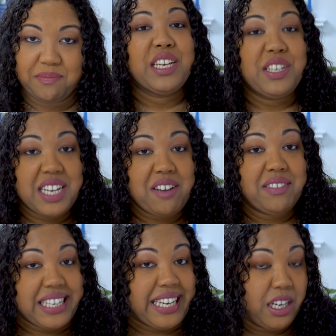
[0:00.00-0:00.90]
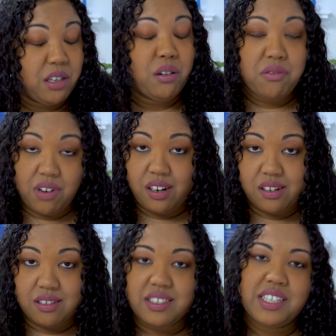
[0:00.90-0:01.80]
You definitely can't go
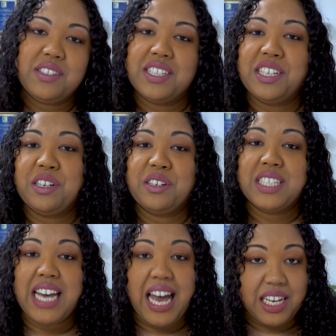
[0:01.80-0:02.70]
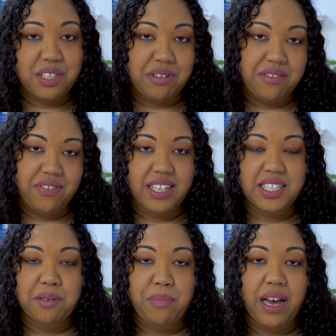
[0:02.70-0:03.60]
wrong using your tax refund
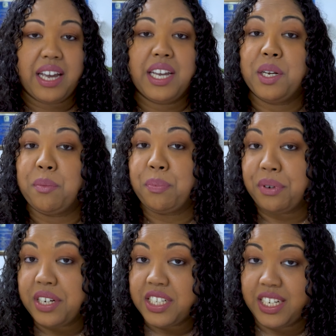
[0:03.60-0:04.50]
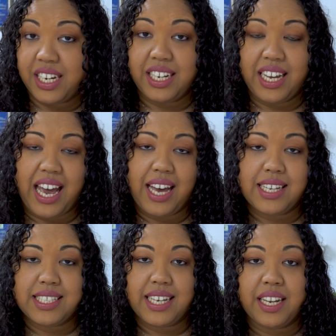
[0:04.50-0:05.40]
to buy an appreciating
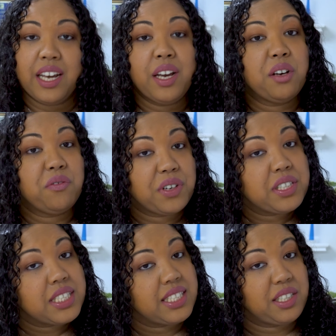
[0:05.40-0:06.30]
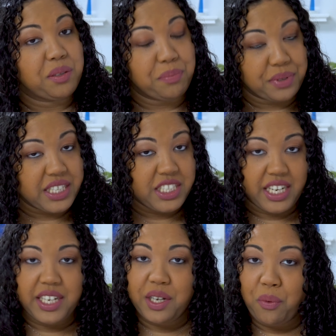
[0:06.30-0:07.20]
asset versus a
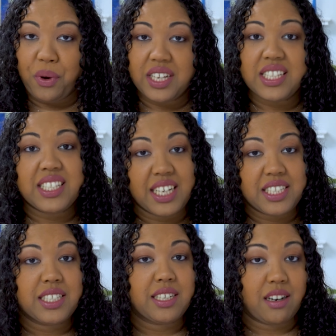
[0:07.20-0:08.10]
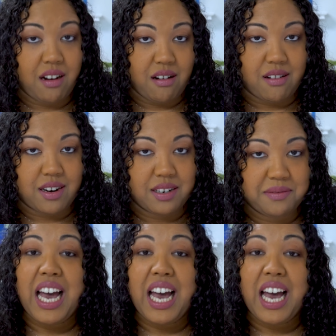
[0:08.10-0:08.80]
depreciating one, such as a car.